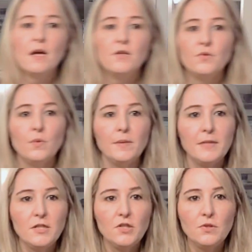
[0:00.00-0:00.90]
So what I'm
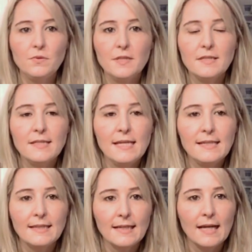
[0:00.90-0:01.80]
gonna do is
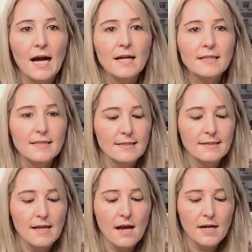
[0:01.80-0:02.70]
take the cut
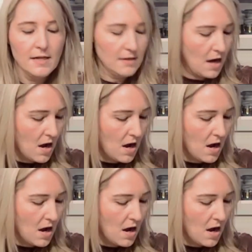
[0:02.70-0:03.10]
side